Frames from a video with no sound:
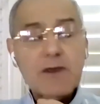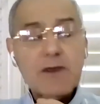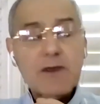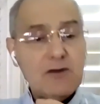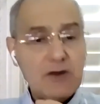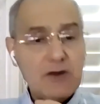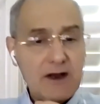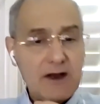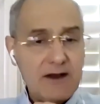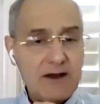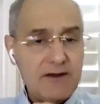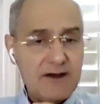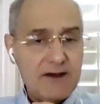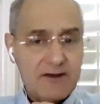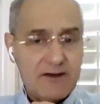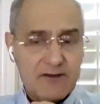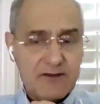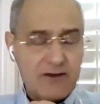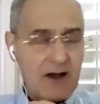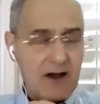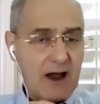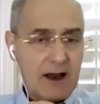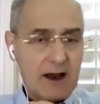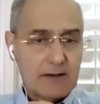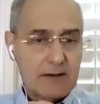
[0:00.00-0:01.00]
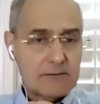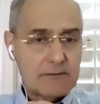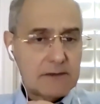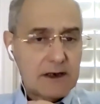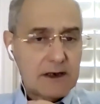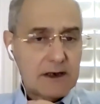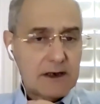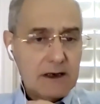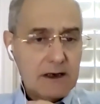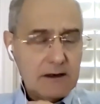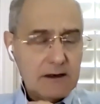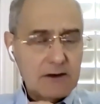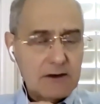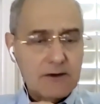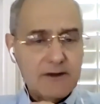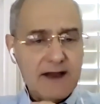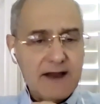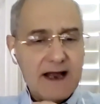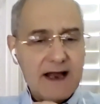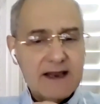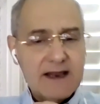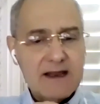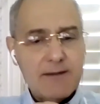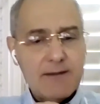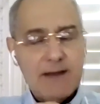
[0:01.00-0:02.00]
during this time. You know
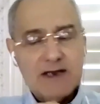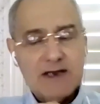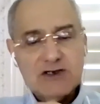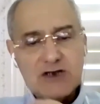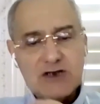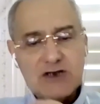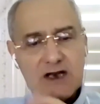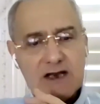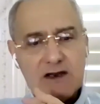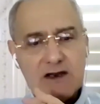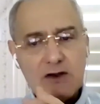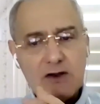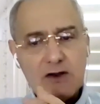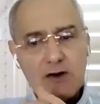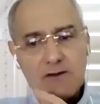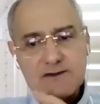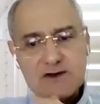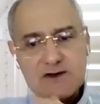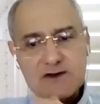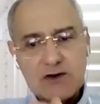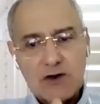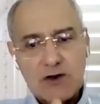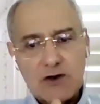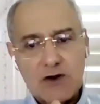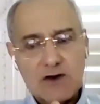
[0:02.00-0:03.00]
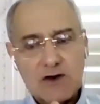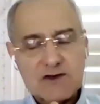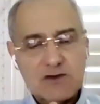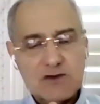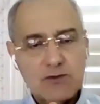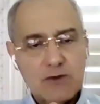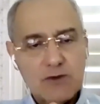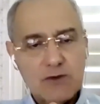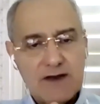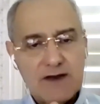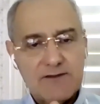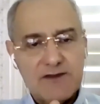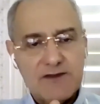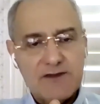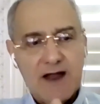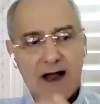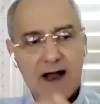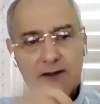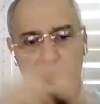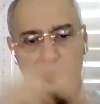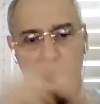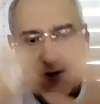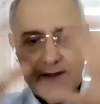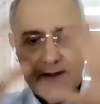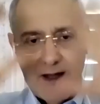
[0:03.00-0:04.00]
that the majority of scholars who lived
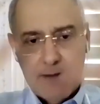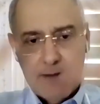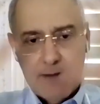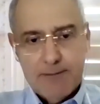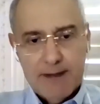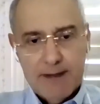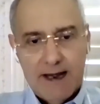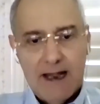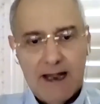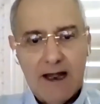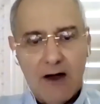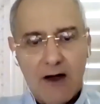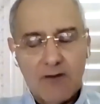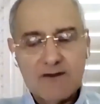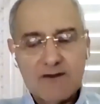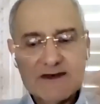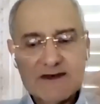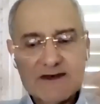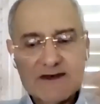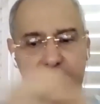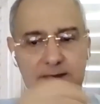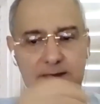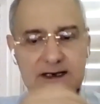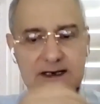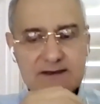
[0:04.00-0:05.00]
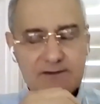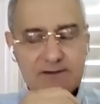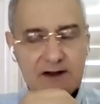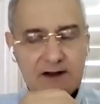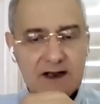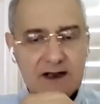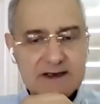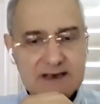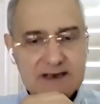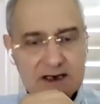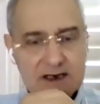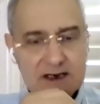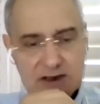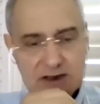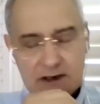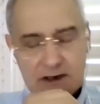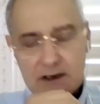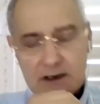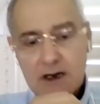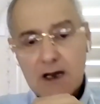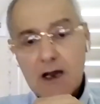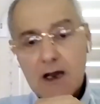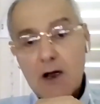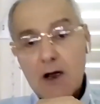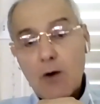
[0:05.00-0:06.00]
under the umbrella of Islamic civilization,
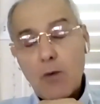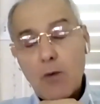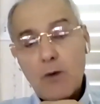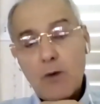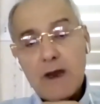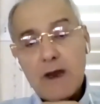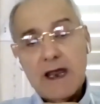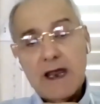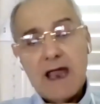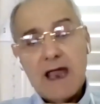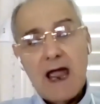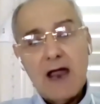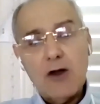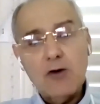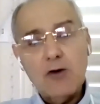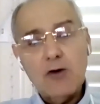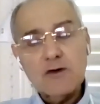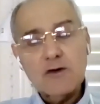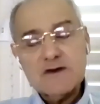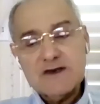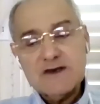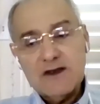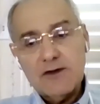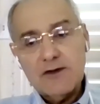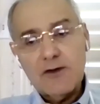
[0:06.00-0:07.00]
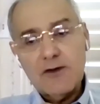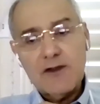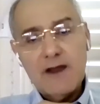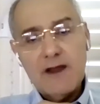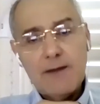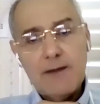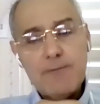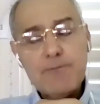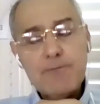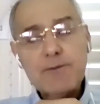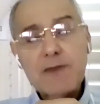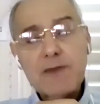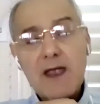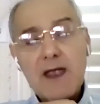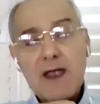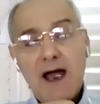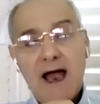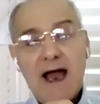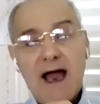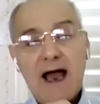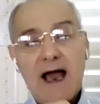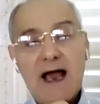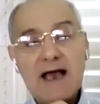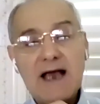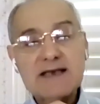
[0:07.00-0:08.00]
we can consider them
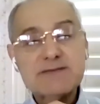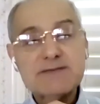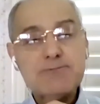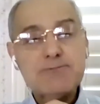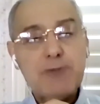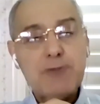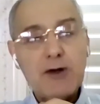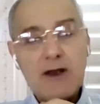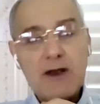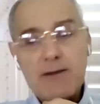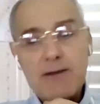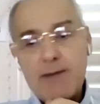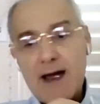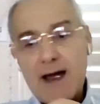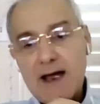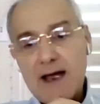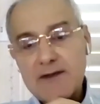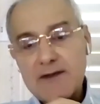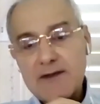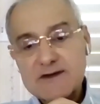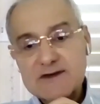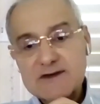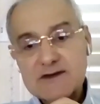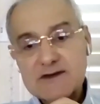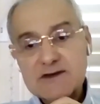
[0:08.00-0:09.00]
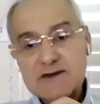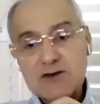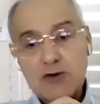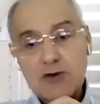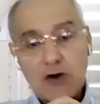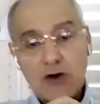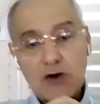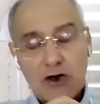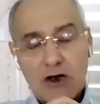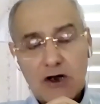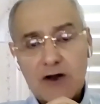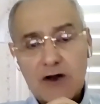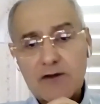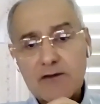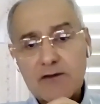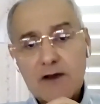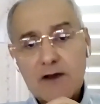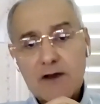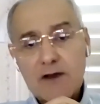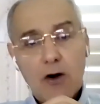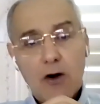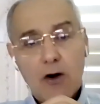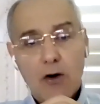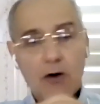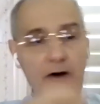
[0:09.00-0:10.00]
as polymath scholars
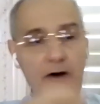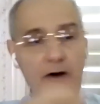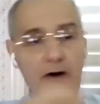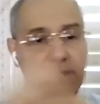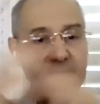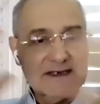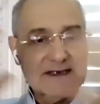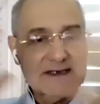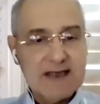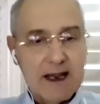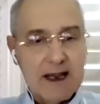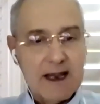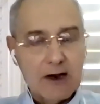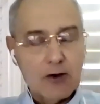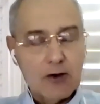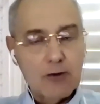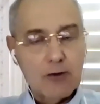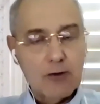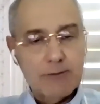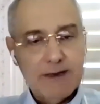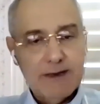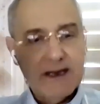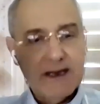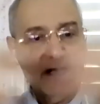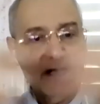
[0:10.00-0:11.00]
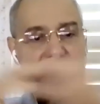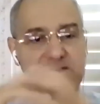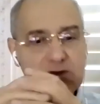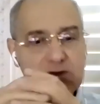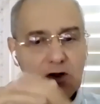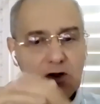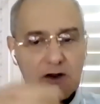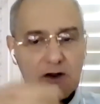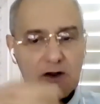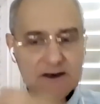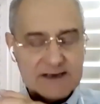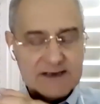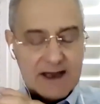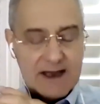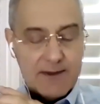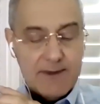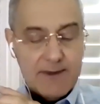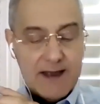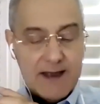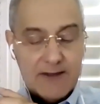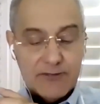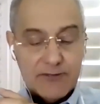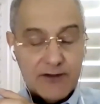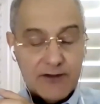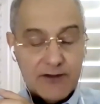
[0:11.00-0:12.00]
or encyclopedic scholars at
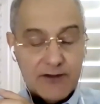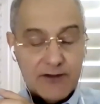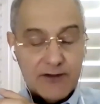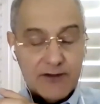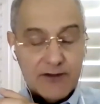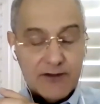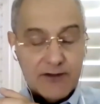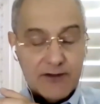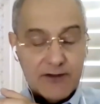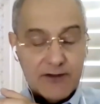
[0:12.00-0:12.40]
that time.